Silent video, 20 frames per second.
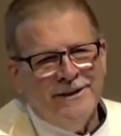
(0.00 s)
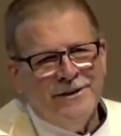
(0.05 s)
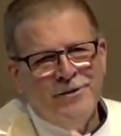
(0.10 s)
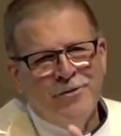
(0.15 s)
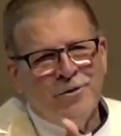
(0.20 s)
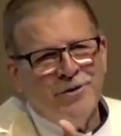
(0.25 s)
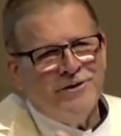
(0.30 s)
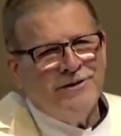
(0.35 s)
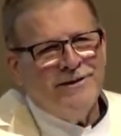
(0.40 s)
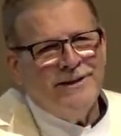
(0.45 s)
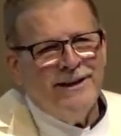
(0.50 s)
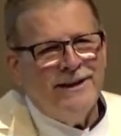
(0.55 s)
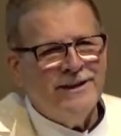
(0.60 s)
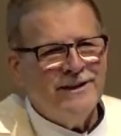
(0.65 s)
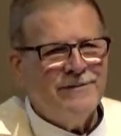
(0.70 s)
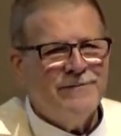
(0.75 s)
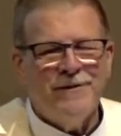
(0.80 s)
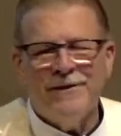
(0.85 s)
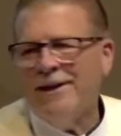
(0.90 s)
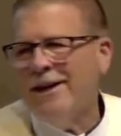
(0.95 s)
your sin
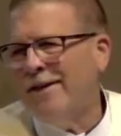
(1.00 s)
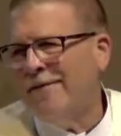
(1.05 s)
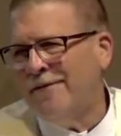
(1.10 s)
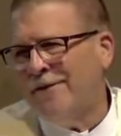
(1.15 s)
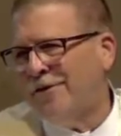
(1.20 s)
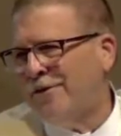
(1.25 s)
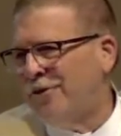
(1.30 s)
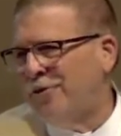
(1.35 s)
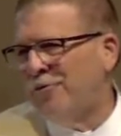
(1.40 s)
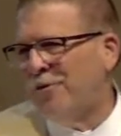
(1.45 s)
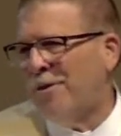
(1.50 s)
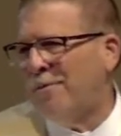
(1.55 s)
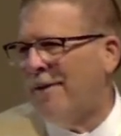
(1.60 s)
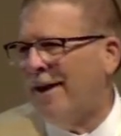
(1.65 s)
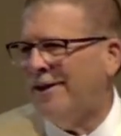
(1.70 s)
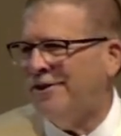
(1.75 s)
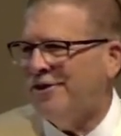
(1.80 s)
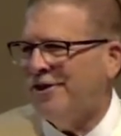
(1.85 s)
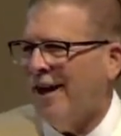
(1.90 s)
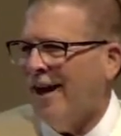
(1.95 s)
is forgiven, you are
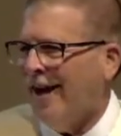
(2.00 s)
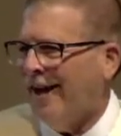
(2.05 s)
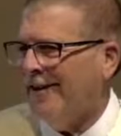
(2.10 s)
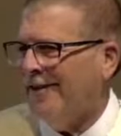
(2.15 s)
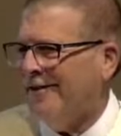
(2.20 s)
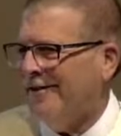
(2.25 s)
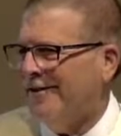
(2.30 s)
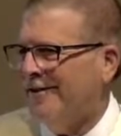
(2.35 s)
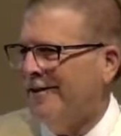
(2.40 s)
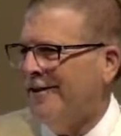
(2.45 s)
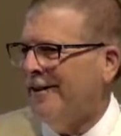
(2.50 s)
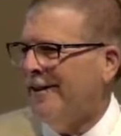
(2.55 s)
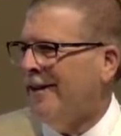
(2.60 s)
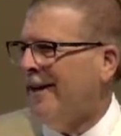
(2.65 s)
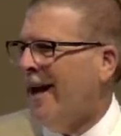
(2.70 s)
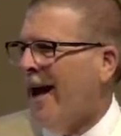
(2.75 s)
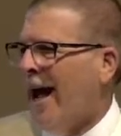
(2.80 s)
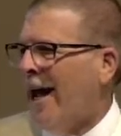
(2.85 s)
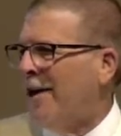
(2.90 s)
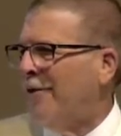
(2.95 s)
my child,
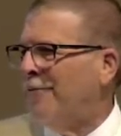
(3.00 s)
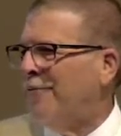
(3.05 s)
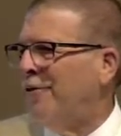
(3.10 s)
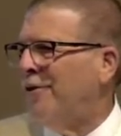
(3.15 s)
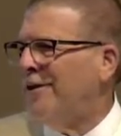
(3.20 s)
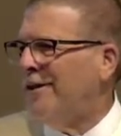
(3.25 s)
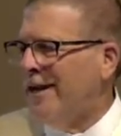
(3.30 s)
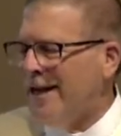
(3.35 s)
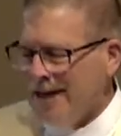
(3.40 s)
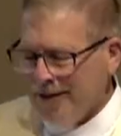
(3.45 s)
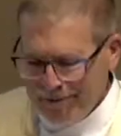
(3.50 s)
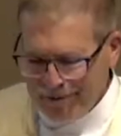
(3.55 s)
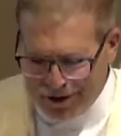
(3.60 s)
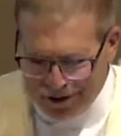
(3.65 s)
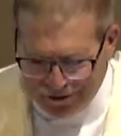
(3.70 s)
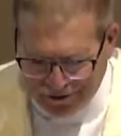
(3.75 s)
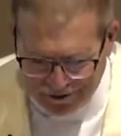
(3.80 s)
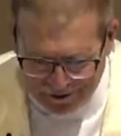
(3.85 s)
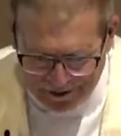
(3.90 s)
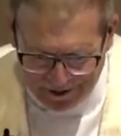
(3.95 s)
I have redeemed
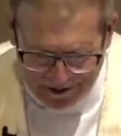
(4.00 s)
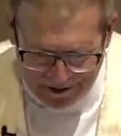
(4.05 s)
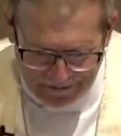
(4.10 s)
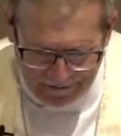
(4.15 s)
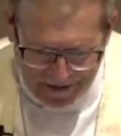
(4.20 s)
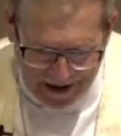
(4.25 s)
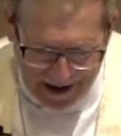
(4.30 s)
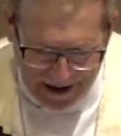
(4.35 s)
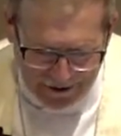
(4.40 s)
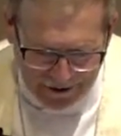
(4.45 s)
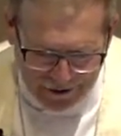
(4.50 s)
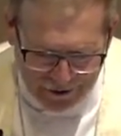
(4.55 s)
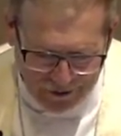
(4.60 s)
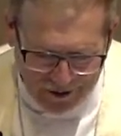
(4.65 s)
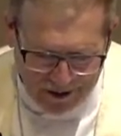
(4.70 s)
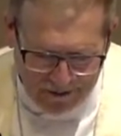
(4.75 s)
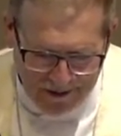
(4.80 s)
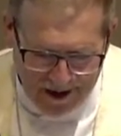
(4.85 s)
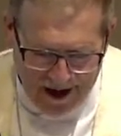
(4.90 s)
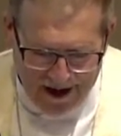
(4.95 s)
you, and you
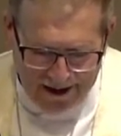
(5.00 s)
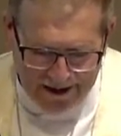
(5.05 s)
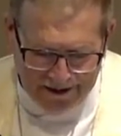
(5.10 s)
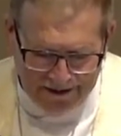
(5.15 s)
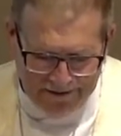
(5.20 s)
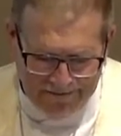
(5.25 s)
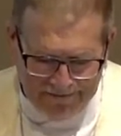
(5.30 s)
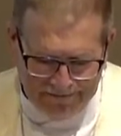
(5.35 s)
are mine.